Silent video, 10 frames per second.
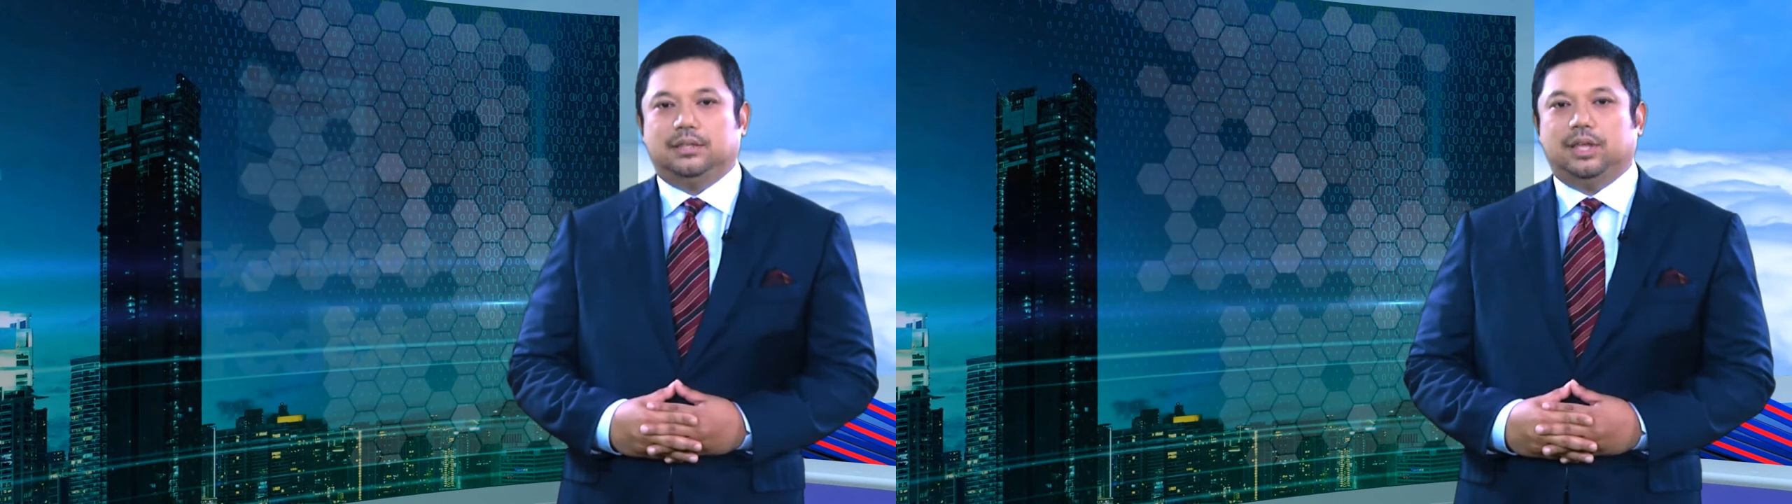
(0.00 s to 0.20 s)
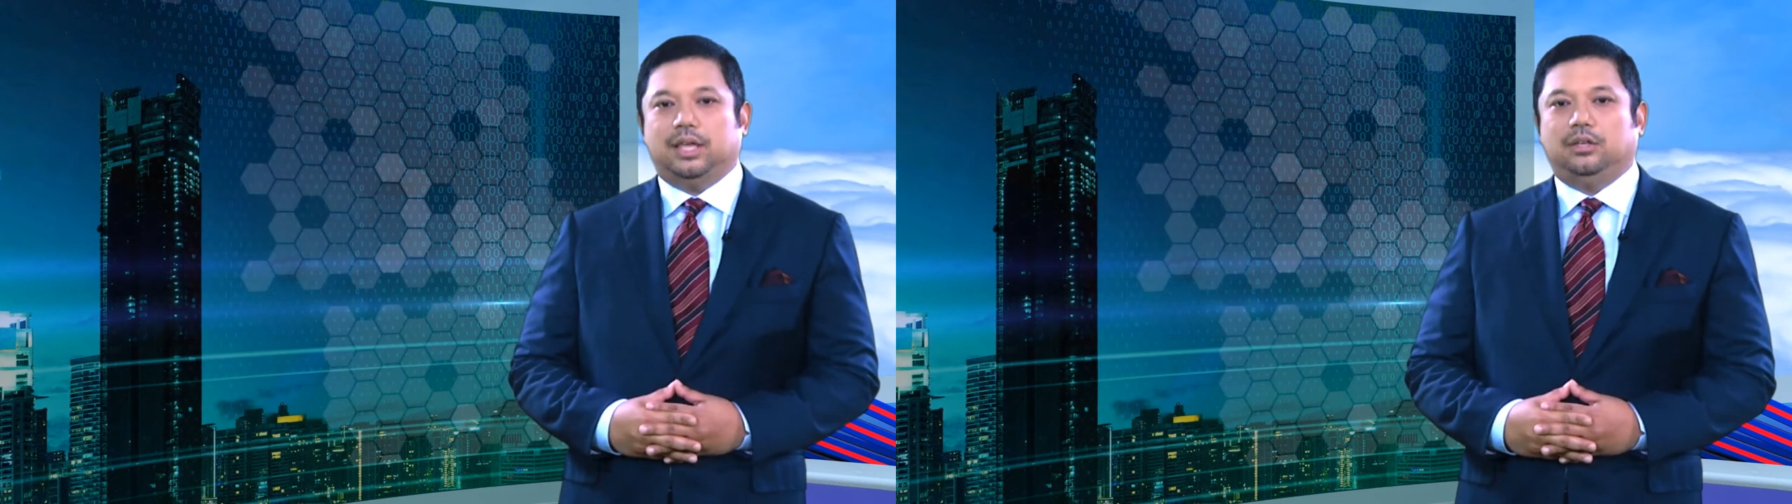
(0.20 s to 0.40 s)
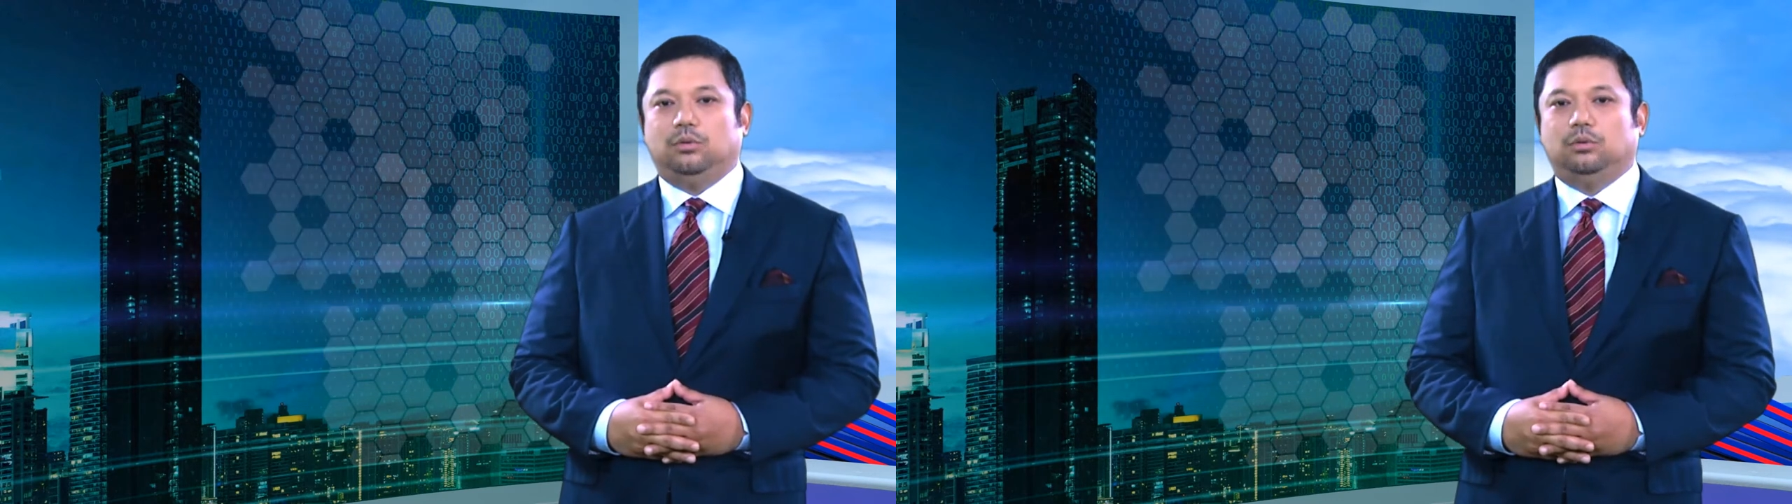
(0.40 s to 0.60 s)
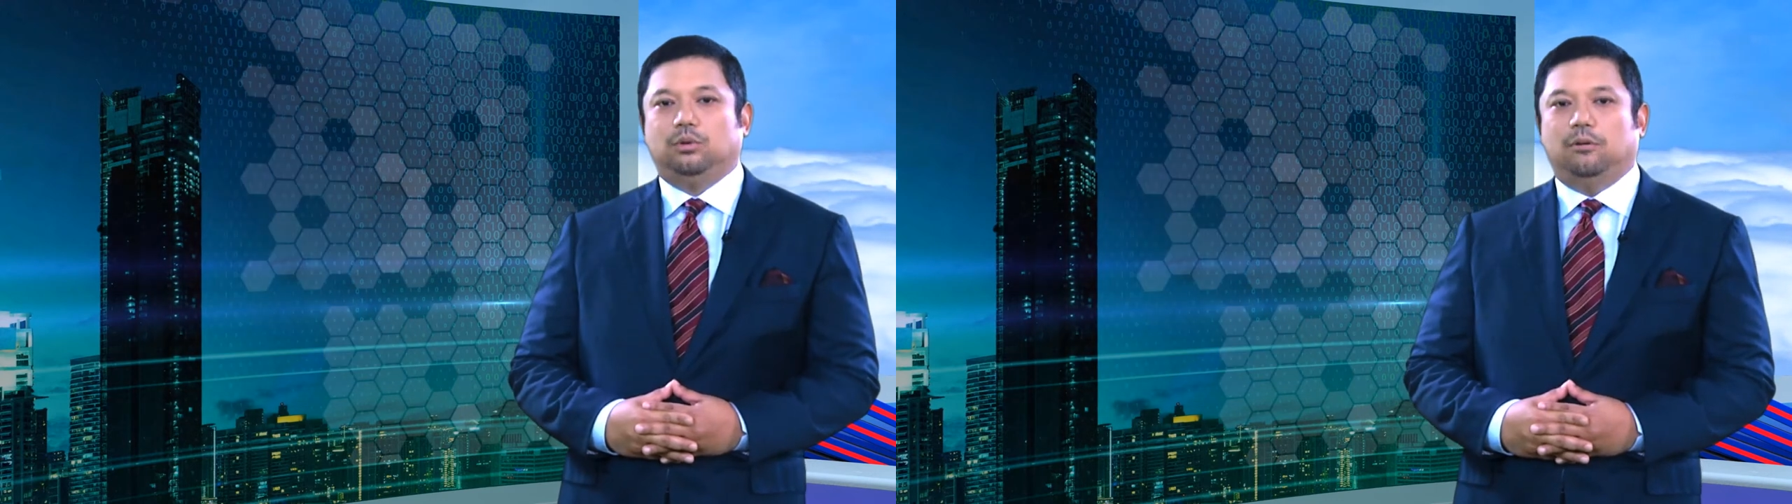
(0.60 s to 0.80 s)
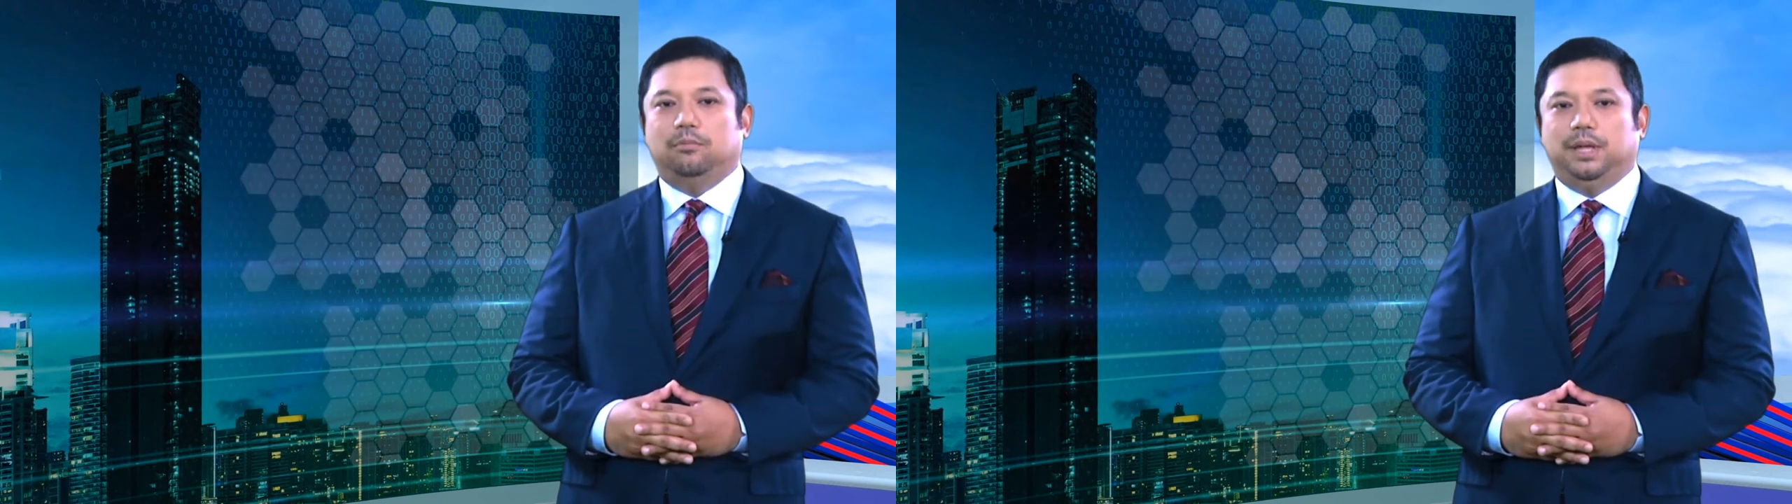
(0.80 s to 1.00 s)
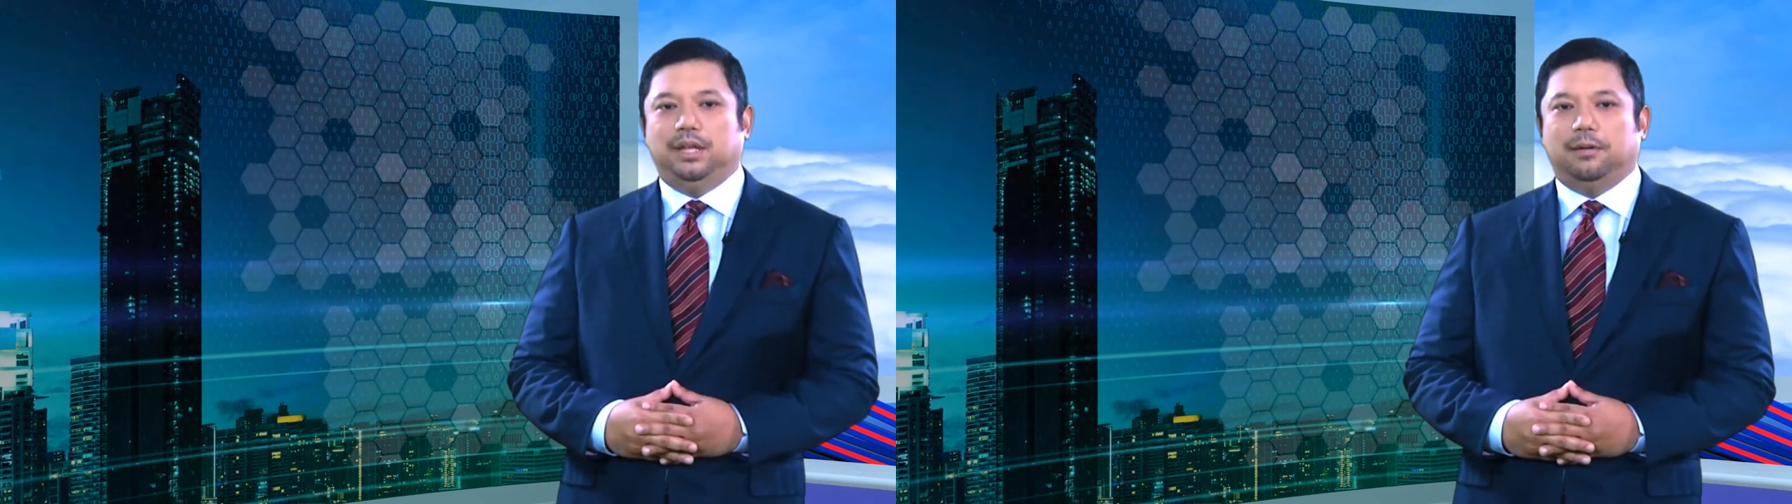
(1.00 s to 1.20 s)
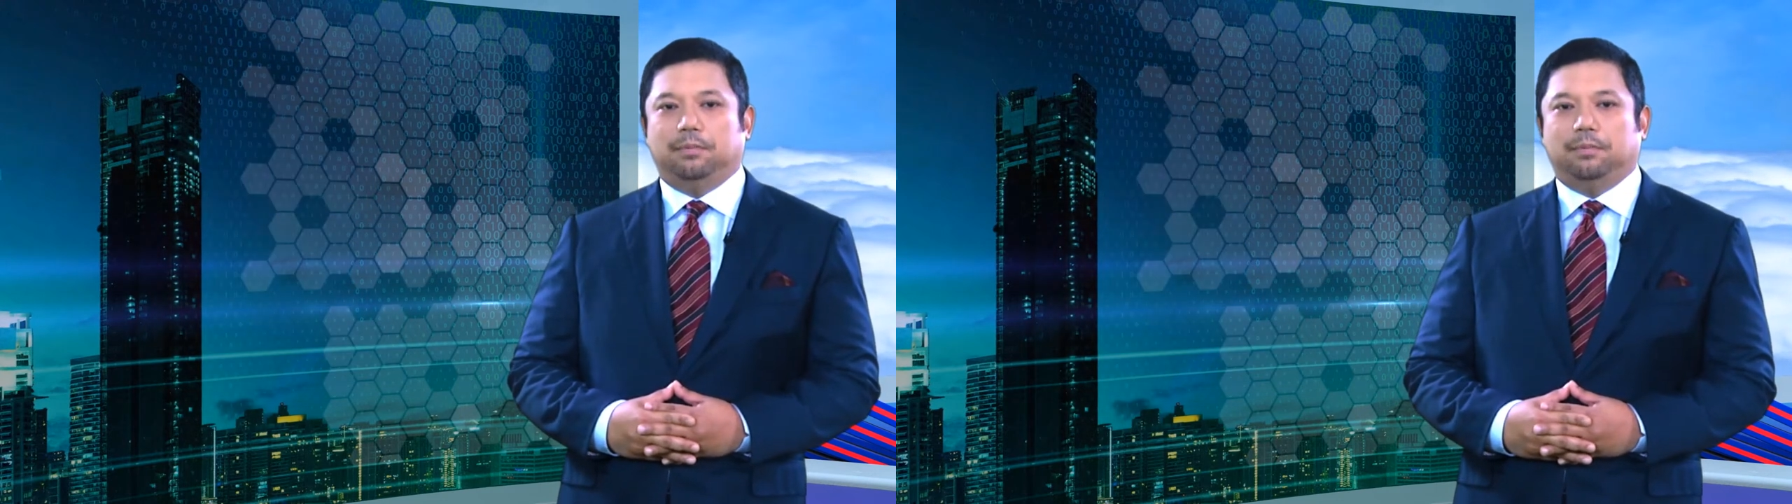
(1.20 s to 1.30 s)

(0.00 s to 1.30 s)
thank you to our media